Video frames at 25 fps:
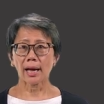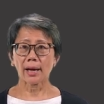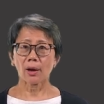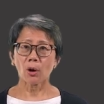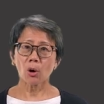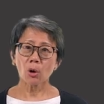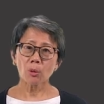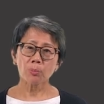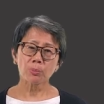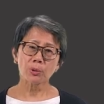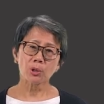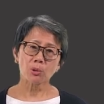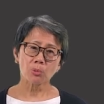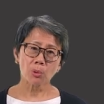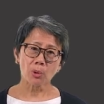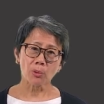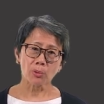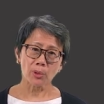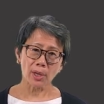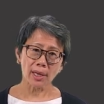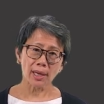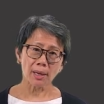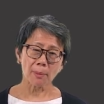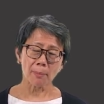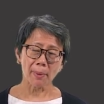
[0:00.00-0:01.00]
I hope you
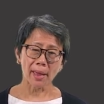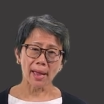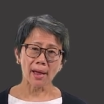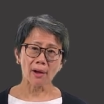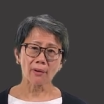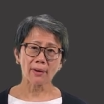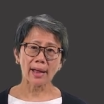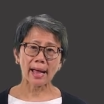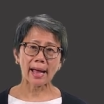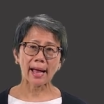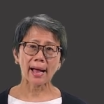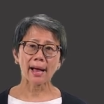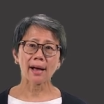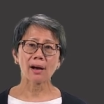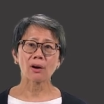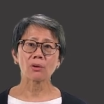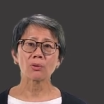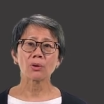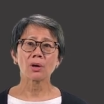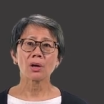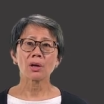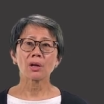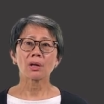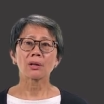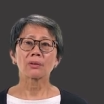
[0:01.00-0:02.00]
will think about
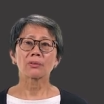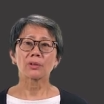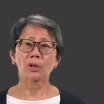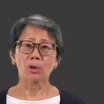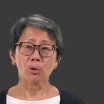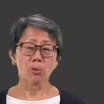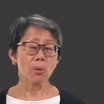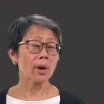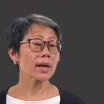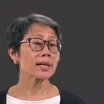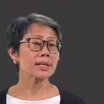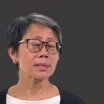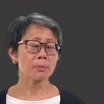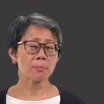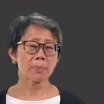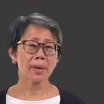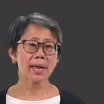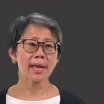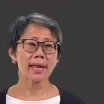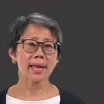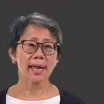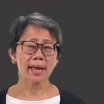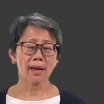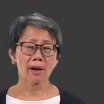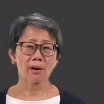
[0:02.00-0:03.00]
how the Greater
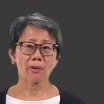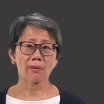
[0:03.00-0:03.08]
Bay